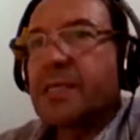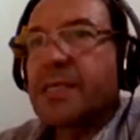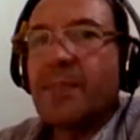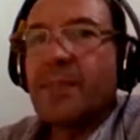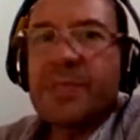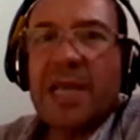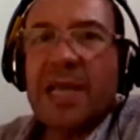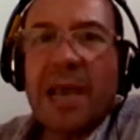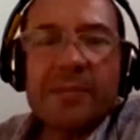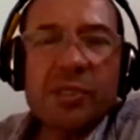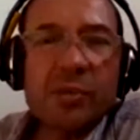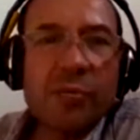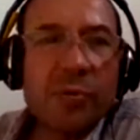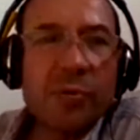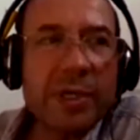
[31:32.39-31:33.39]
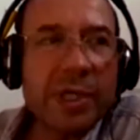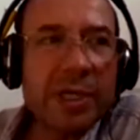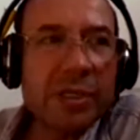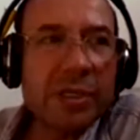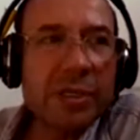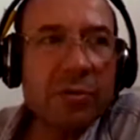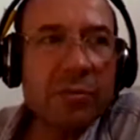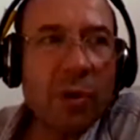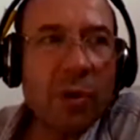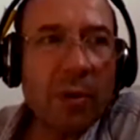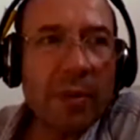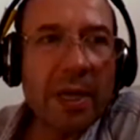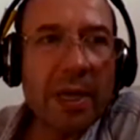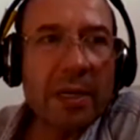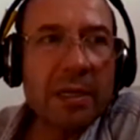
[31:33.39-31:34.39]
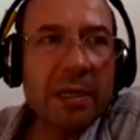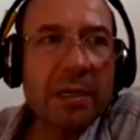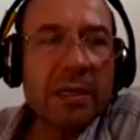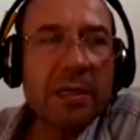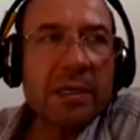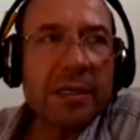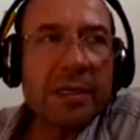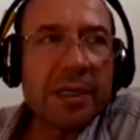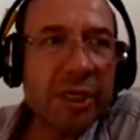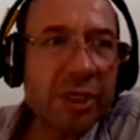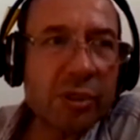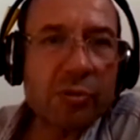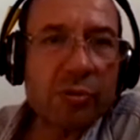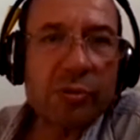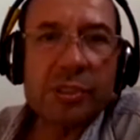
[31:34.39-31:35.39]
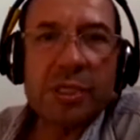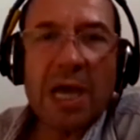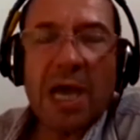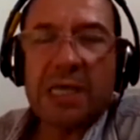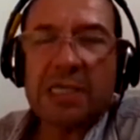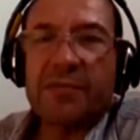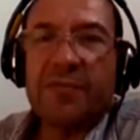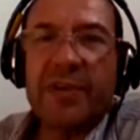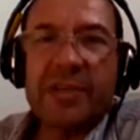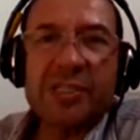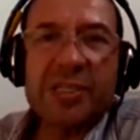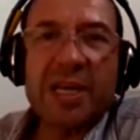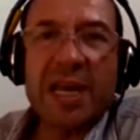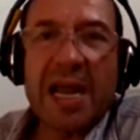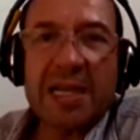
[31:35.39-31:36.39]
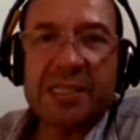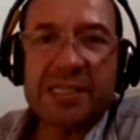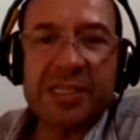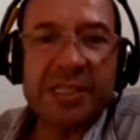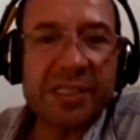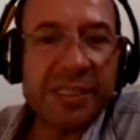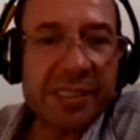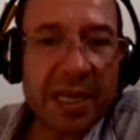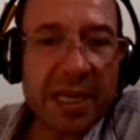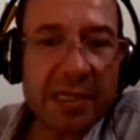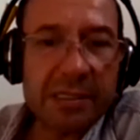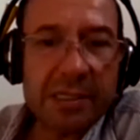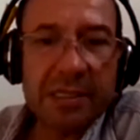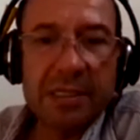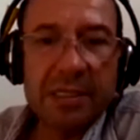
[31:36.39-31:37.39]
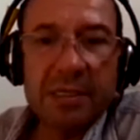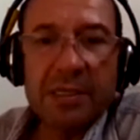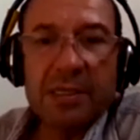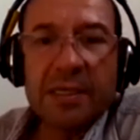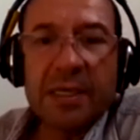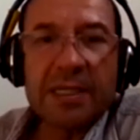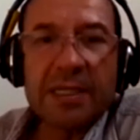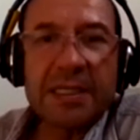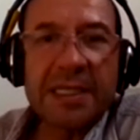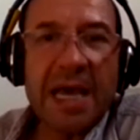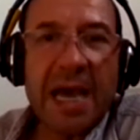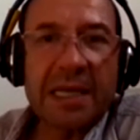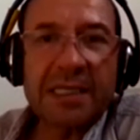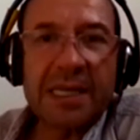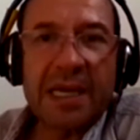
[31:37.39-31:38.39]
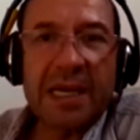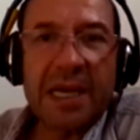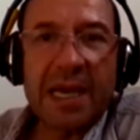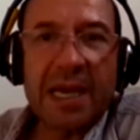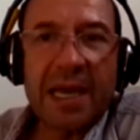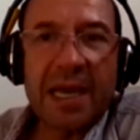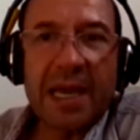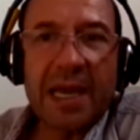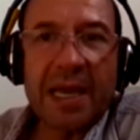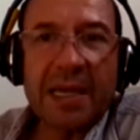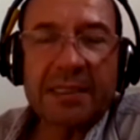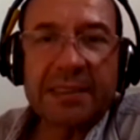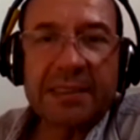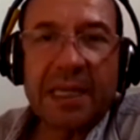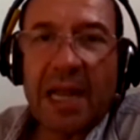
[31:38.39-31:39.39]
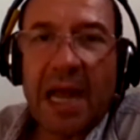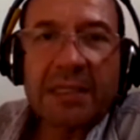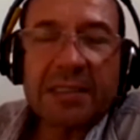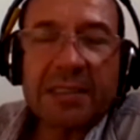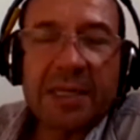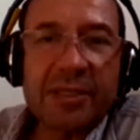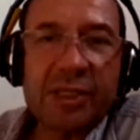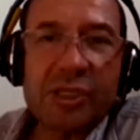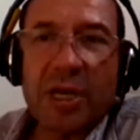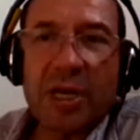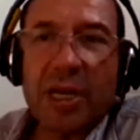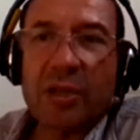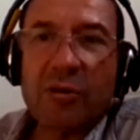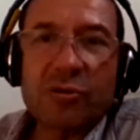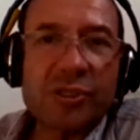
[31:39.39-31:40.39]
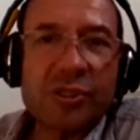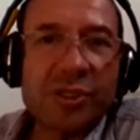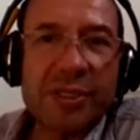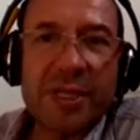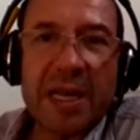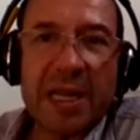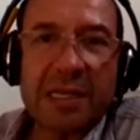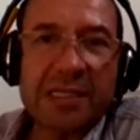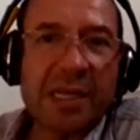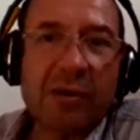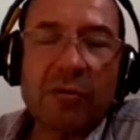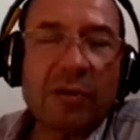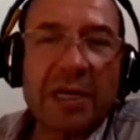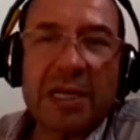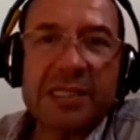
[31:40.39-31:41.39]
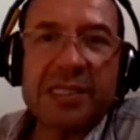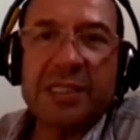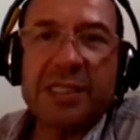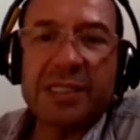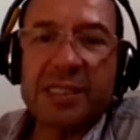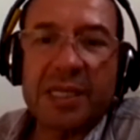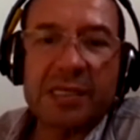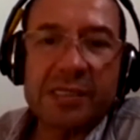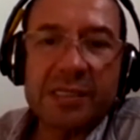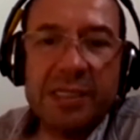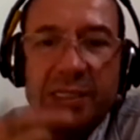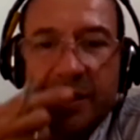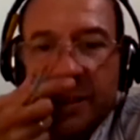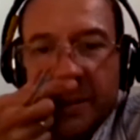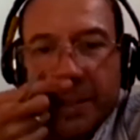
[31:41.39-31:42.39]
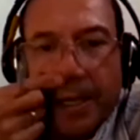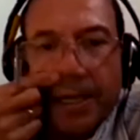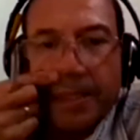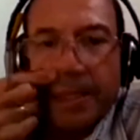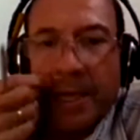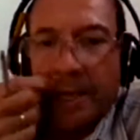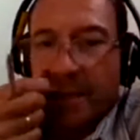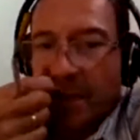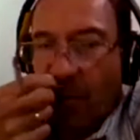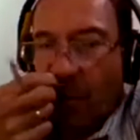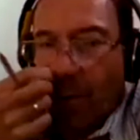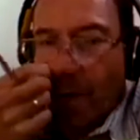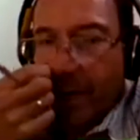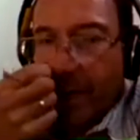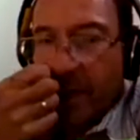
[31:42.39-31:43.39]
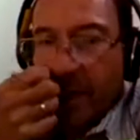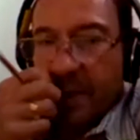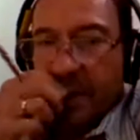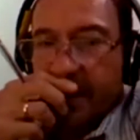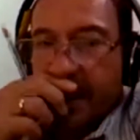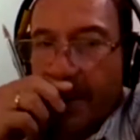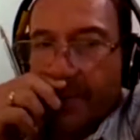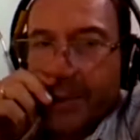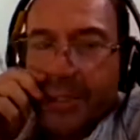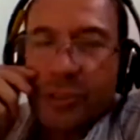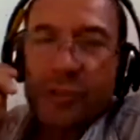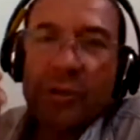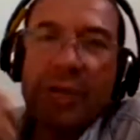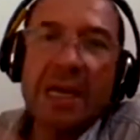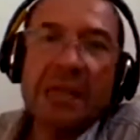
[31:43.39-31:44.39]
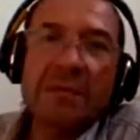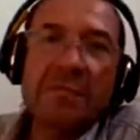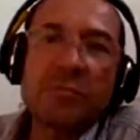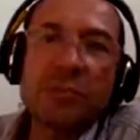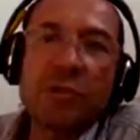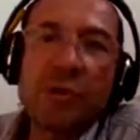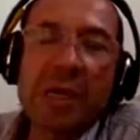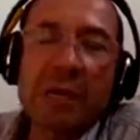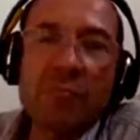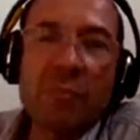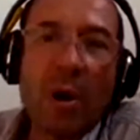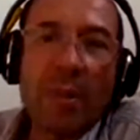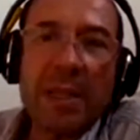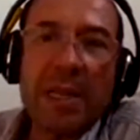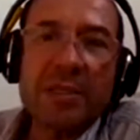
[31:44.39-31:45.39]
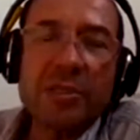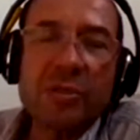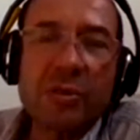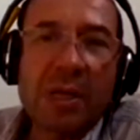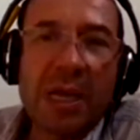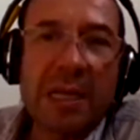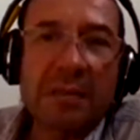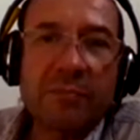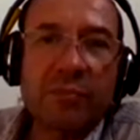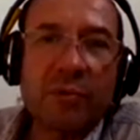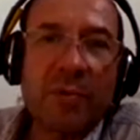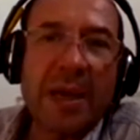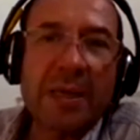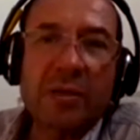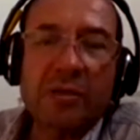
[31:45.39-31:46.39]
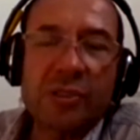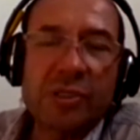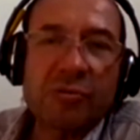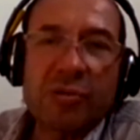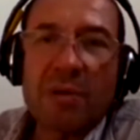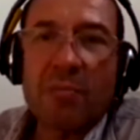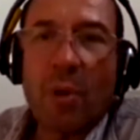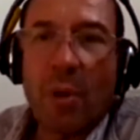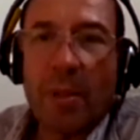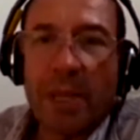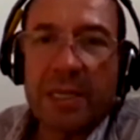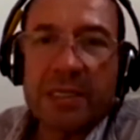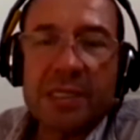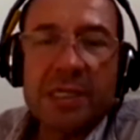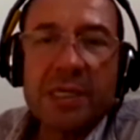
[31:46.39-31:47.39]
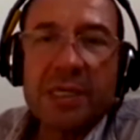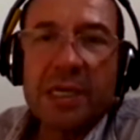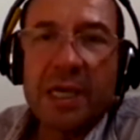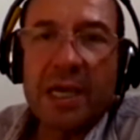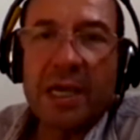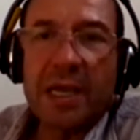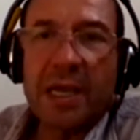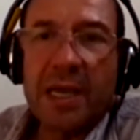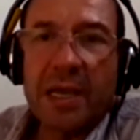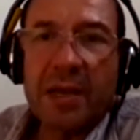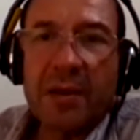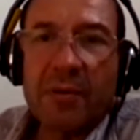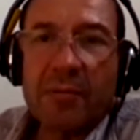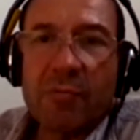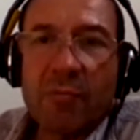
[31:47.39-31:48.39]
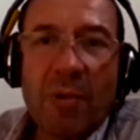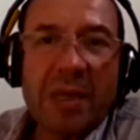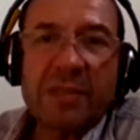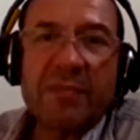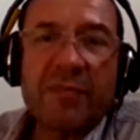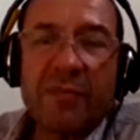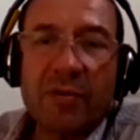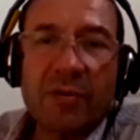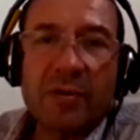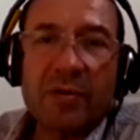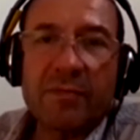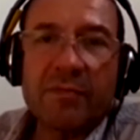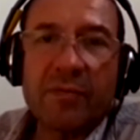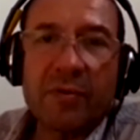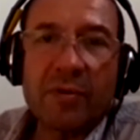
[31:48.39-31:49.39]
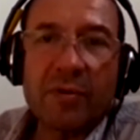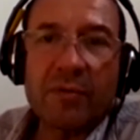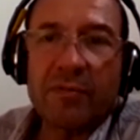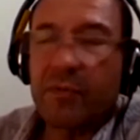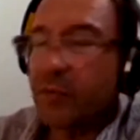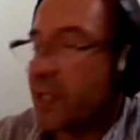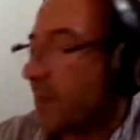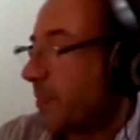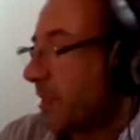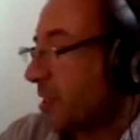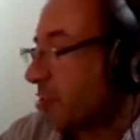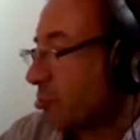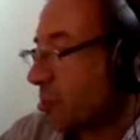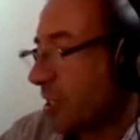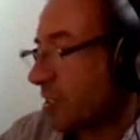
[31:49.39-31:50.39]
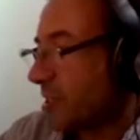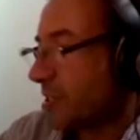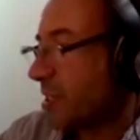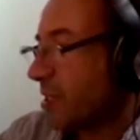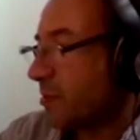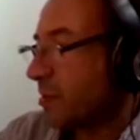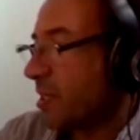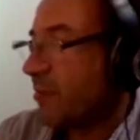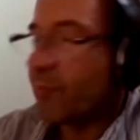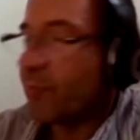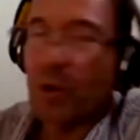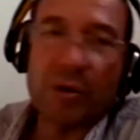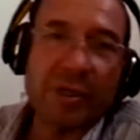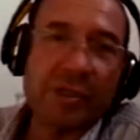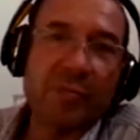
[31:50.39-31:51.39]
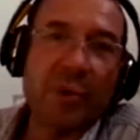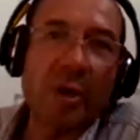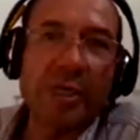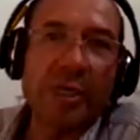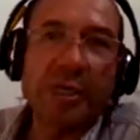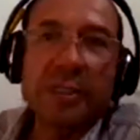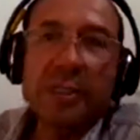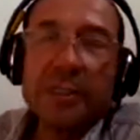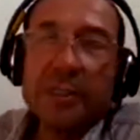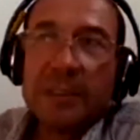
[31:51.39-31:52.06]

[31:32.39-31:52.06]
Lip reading: Sometimes we need to model issues as first-class citizens that are traditionally considered as second-class citizens. This is the way. Sometimes you can model and you can provide conceptual models right for the applications such as the Progress project.